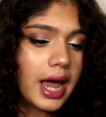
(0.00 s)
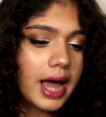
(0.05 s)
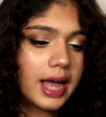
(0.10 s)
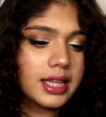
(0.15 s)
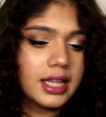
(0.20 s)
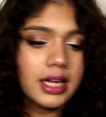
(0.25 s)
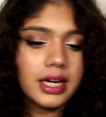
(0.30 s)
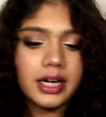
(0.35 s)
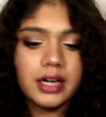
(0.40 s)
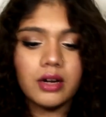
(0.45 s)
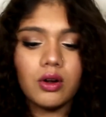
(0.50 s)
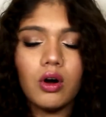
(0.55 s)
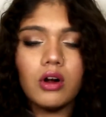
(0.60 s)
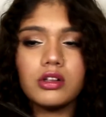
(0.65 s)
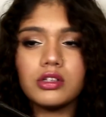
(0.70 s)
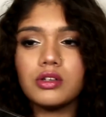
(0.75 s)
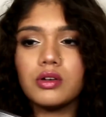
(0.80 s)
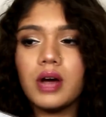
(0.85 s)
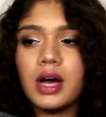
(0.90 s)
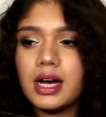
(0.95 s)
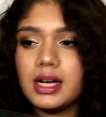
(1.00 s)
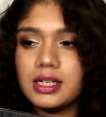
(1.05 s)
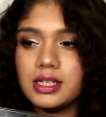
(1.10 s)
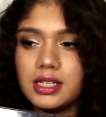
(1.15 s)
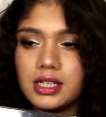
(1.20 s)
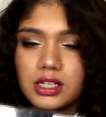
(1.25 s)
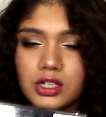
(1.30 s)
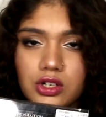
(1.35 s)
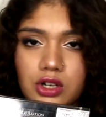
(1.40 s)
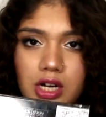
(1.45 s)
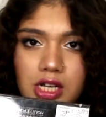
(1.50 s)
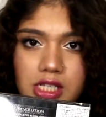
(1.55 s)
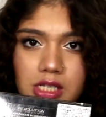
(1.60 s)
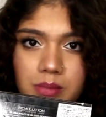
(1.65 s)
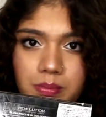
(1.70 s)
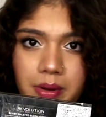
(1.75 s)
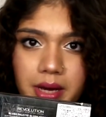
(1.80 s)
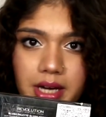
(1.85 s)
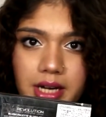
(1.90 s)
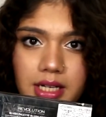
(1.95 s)
And then it also has this
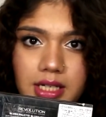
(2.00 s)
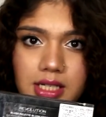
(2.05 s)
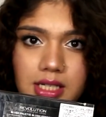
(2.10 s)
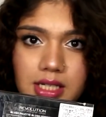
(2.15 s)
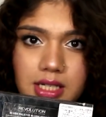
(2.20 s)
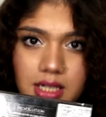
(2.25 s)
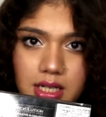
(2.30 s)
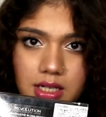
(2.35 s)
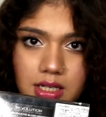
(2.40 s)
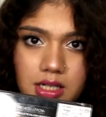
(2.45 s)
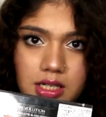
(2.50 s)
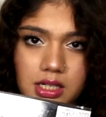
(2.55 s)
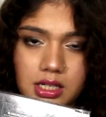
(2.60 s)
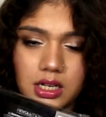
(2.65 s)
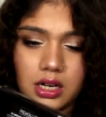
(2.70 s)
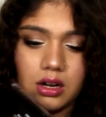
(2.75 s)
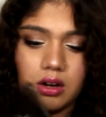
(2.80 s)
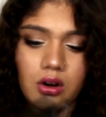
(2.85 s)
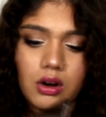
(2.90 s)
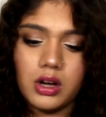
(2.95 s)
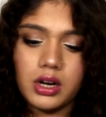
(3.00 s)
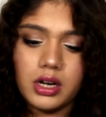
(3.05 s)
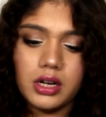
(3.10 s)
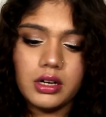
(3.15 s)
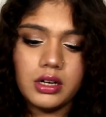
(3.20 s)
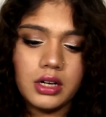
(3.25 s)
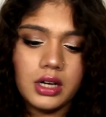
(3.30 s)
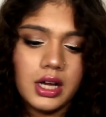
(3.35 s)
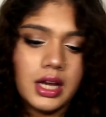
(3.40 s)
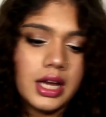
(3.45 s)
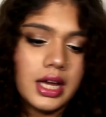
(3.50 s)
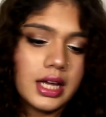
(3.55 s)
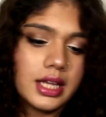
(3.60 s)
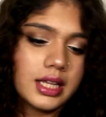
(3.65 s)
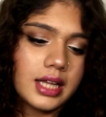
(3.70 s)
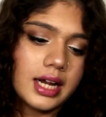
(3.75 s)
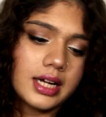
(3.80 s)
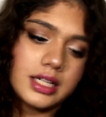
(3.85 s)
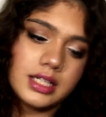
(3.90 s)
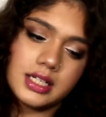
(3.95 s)
transparent sticker stuck on it
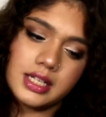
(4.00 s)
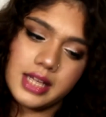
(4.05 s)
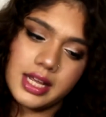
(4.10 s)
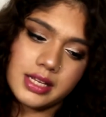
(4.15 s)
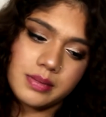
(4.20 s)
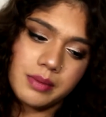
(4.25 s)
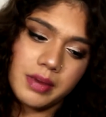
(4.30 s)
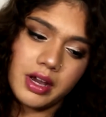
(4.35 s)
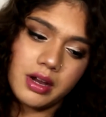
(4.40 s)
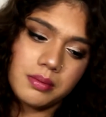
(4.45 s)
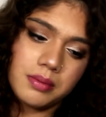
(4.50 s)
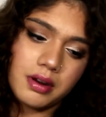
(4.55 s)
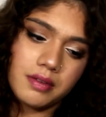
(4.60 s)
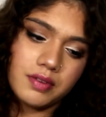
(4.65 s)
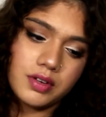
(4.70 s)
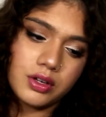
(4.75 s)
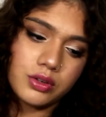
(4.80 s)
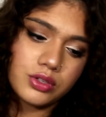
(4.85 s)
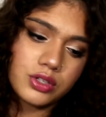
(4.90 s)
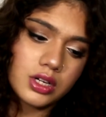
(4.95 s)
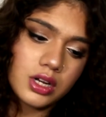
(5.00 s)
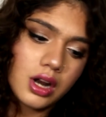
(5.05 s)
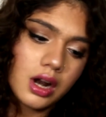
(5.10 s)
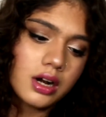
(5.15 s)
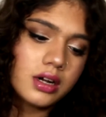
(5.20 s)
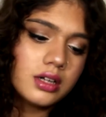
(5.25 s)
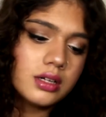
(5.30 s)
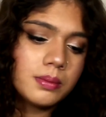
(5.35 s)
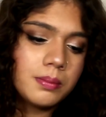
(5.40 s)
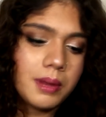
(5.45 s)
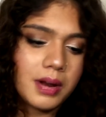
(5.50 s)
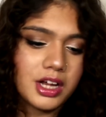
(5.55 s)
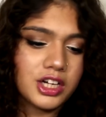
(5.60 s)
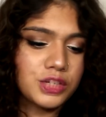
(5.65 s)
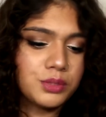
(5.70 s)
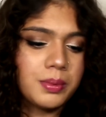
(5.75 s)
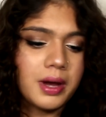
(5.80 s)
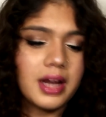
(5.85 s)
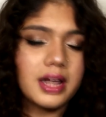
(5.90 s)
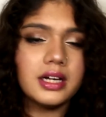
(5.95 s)
that says Makeup Revolution London
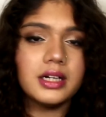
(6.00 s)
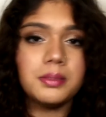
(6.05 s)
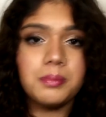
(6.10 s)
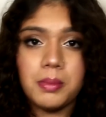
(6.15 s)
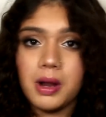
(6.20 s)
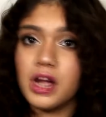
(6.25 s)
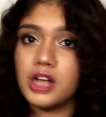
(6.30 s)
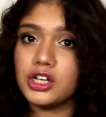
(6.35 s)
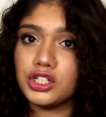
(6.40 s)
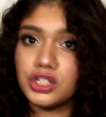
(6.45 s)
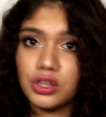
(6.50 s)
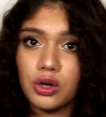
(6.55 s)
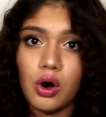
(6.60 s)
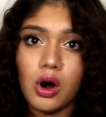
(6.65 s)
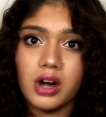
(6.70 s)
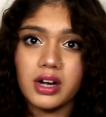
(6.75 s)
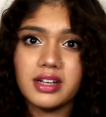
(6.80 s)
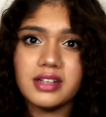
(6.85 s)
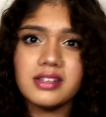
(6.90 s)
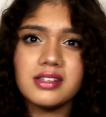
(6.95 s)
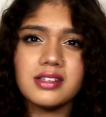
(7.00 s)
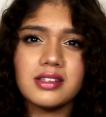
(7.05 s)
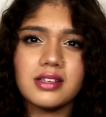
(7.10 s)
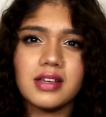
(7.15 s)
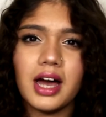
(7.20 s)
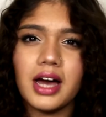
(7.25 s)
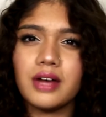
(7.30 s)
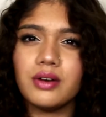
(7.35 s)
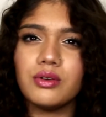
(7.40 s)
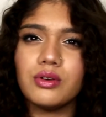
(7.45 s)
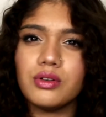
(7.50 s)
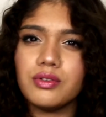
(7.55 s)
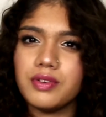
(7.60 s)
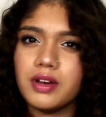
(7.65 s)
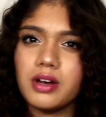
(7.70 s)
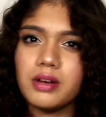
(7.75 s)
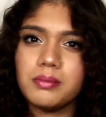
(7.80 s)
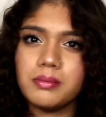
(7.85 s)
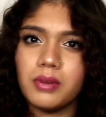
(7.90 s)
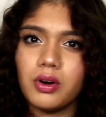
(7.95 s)
Blush Palette, Blushed Goddess. I don't know if
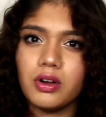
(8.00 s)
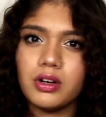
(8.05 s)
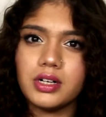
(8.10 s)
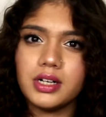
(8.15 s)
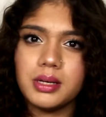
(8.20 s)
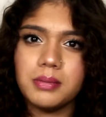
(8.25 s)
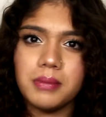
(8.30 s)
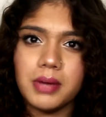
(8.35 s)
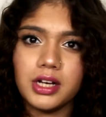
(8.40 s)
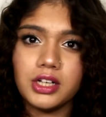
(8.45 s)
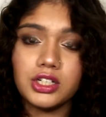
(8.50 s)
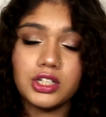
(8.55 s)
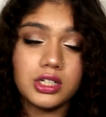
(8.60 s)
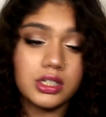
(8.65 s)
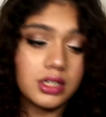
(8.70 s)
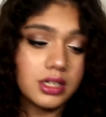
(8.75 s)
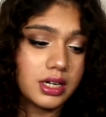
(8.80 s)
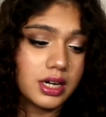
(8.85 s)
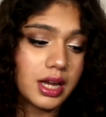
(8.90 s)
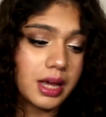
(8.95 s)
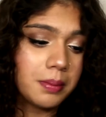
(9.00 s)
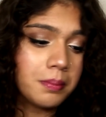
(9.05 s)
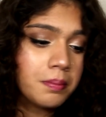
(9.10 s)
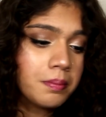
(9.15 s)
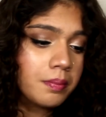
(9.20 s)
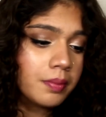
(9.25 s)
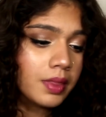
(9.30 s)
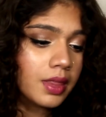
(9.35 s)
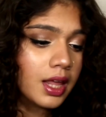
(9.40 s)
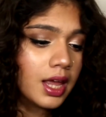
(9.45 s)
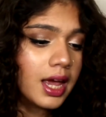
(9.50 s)
I've already mentioned the name.